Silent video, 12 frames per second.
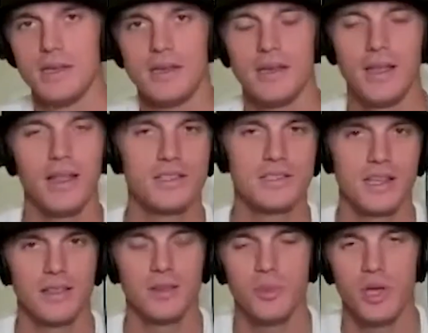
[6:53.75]
uh, that's
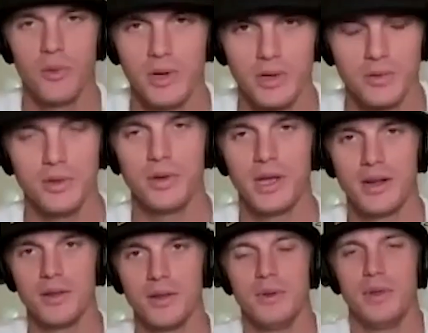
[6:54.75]
like the best. We don't do, I
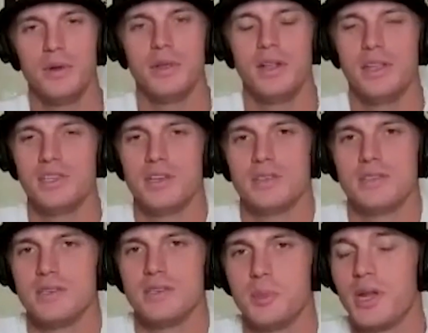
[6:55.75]
don't know if we do it any
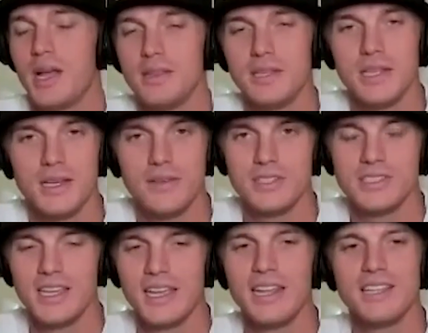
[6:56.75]
justice, but I love this
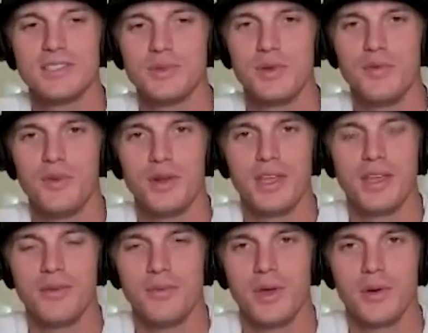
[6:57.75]
thing. And it's really funny.
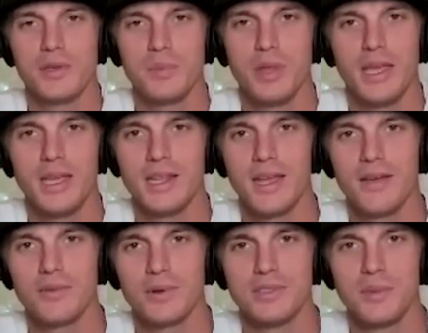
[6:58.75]
We always play it. And then
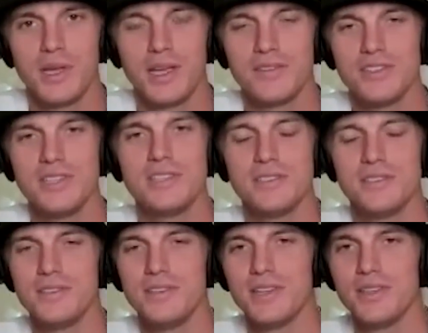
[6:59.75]
afterwards I'm like, if she's,
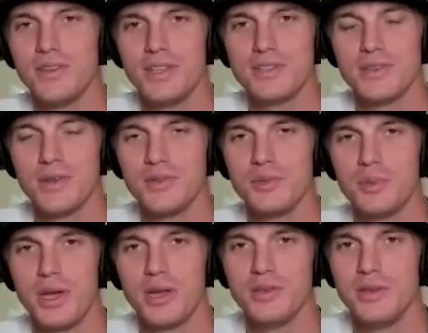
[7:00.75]
she doesn't know that song, she's
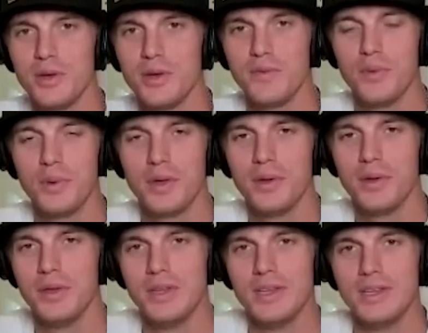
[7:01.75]
probably too for you.
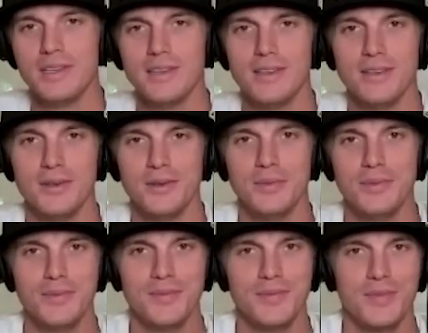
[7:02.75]
Um,
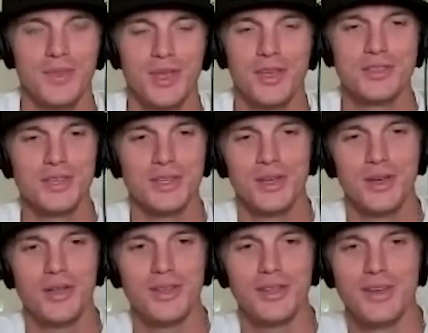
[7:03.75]
Cause it,
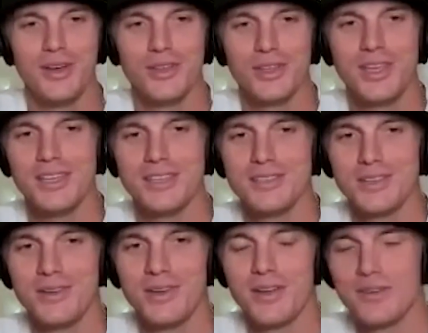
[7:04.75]
all the, all the kids in the
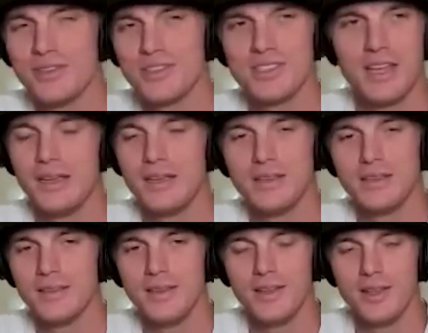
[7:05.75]
crowd are just like,
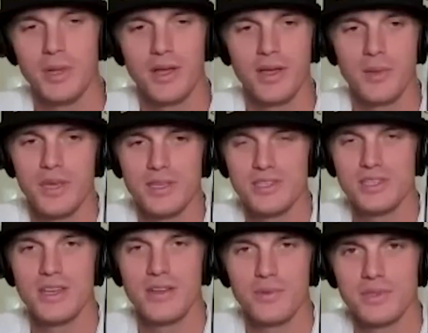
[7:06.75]
you know, I mean, I'll get
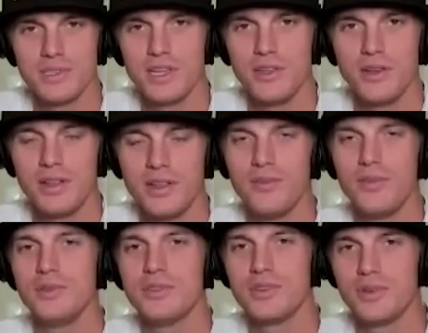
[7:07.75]
messages afterwards like, dude, I love your
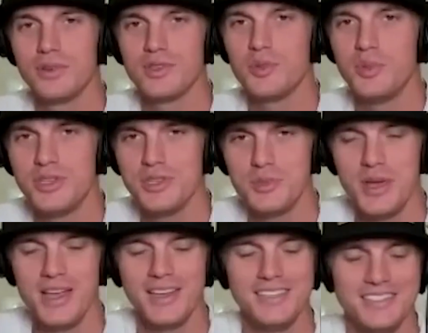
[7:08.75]
new song, Suspicious
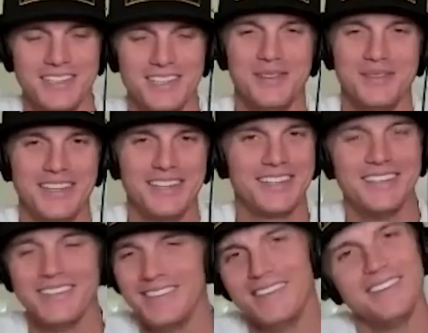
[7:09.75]
Minds. And I'm like,
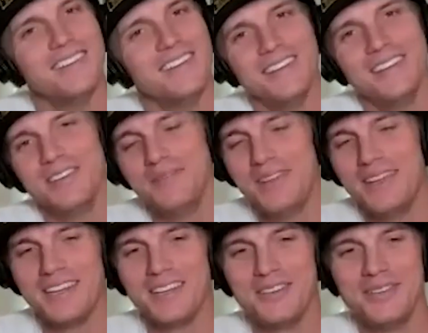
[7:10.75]

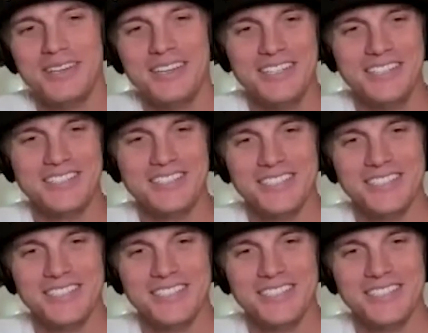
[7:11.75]
man, I wish.